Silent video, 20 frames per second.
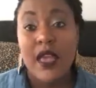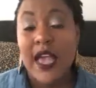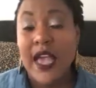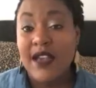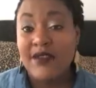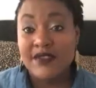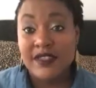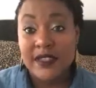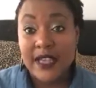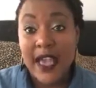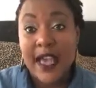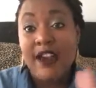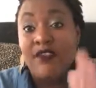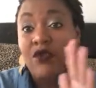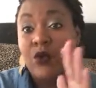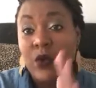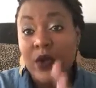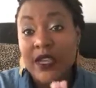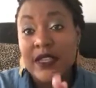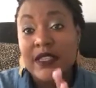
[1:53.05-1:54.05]

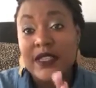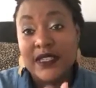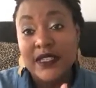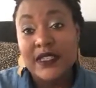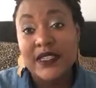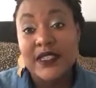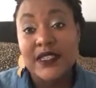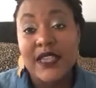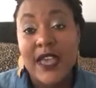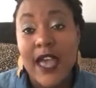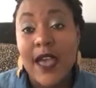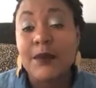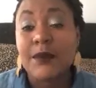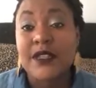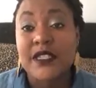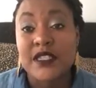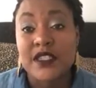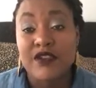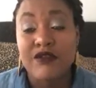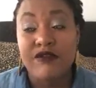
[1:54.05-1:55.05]
I've witnessed this
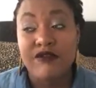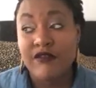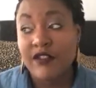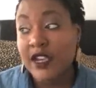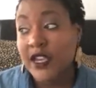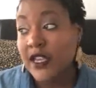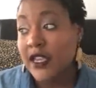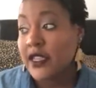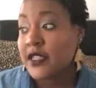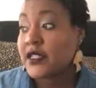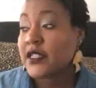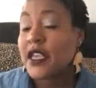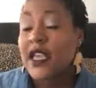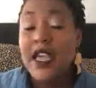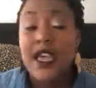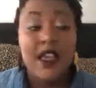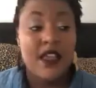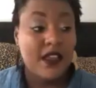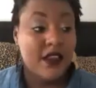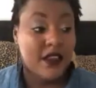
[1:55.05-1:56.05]
happen to friends.
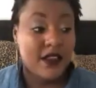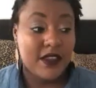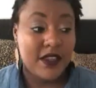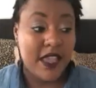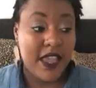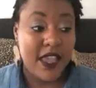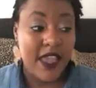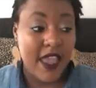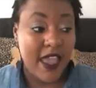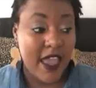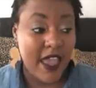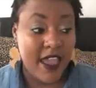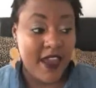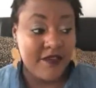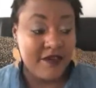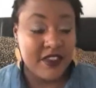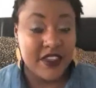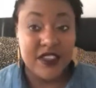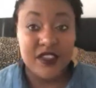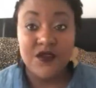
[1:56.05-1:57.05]
They
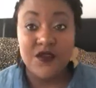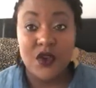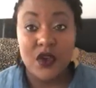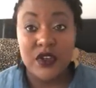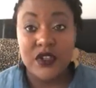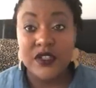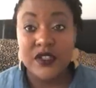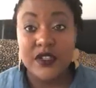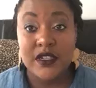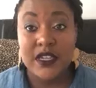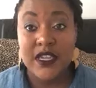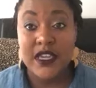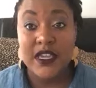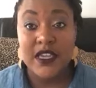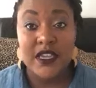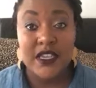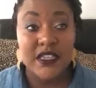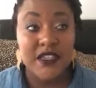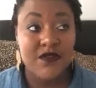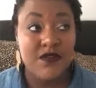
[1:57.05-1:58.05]
have these foster
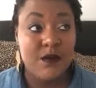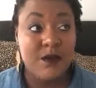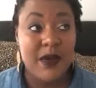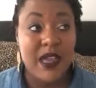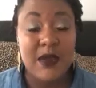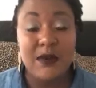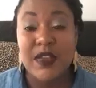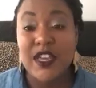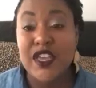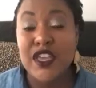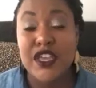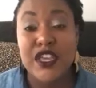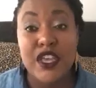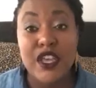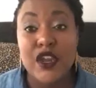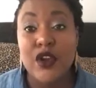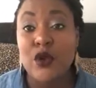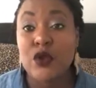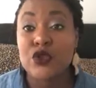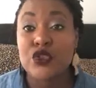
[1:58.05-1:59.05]
kids for maybe a
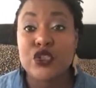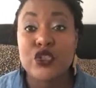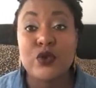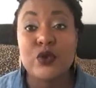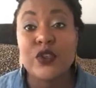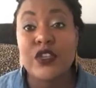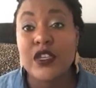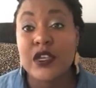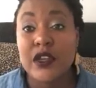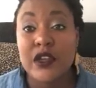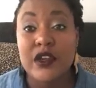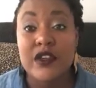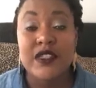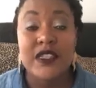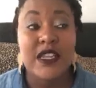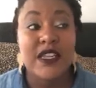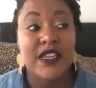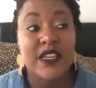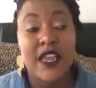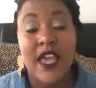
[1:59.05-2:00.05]
year or 2
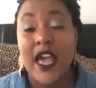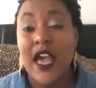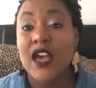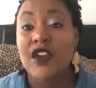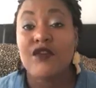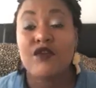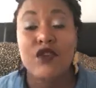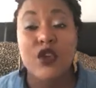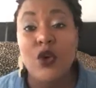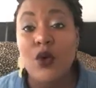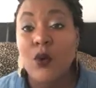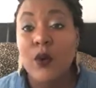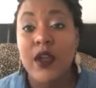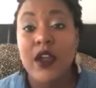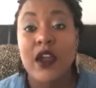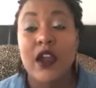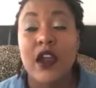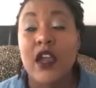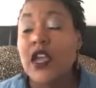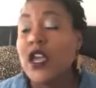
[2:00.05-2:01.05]
years. And then out of
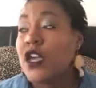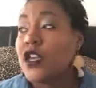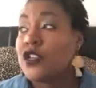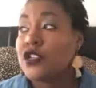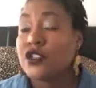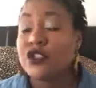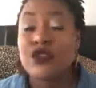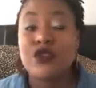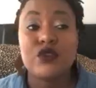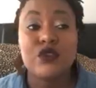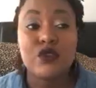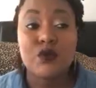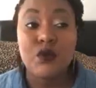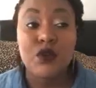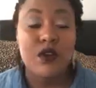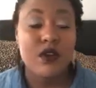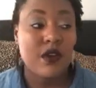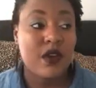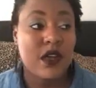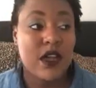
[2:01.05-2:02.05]
nowhere, the social
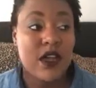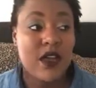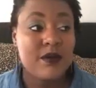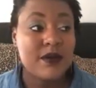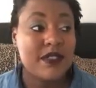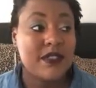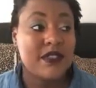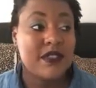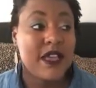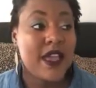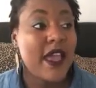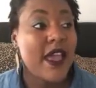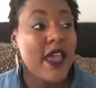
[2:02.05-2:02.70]
worker comes and say,